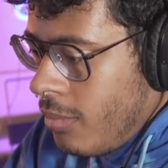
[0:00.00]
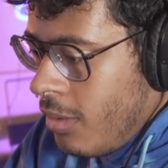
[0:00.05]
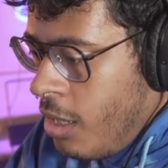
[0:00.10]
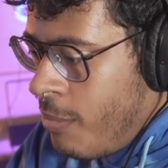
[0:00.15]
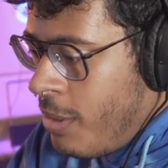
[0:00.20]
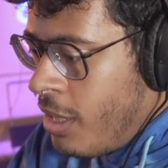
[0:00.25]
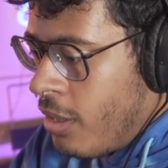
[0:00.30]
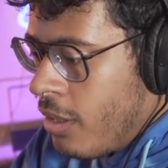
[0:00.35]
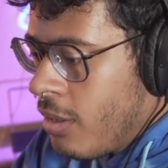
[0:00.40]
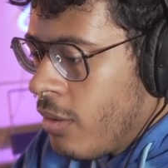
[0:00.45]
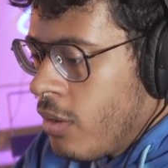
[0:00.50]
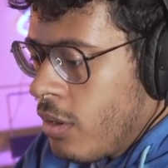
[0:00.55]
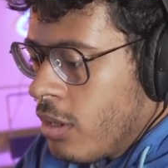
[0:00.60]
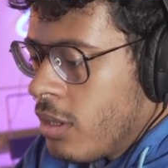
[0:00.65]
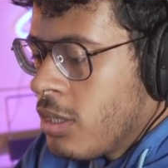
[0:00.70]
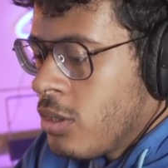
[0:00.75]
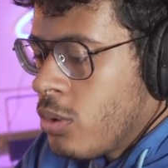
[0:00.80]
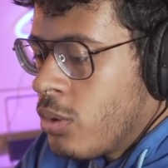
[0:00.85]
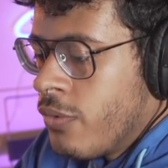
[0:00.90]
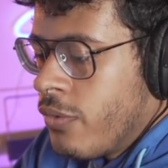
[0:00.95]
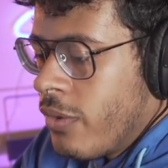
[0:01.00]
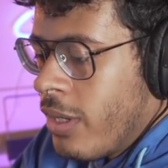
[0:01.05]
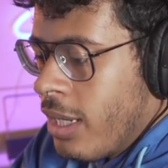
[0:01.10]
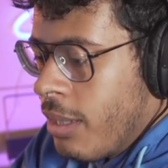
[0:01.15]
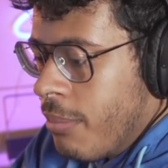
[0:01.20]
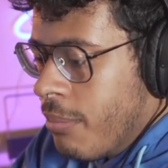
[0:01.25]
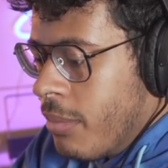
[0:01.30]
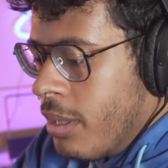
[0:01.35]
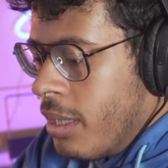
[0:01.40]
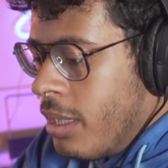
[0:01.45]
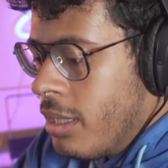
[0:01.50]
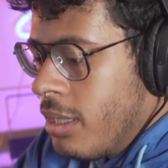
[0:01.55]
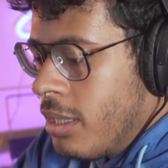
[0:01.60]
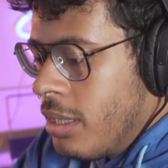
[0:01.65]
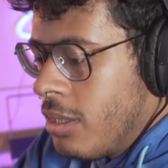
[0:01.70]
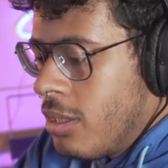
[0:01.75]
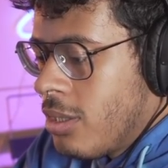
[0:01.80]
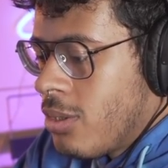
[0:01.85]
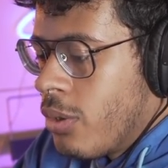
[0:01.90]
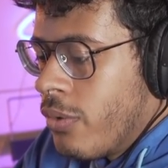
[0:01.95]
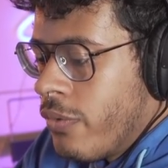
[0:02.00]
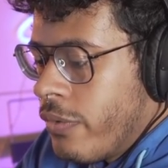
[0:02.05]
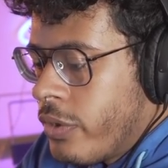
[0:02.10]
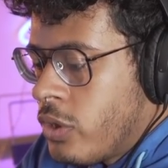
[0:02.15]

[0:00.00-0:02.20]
I mean the sort of um, the sort of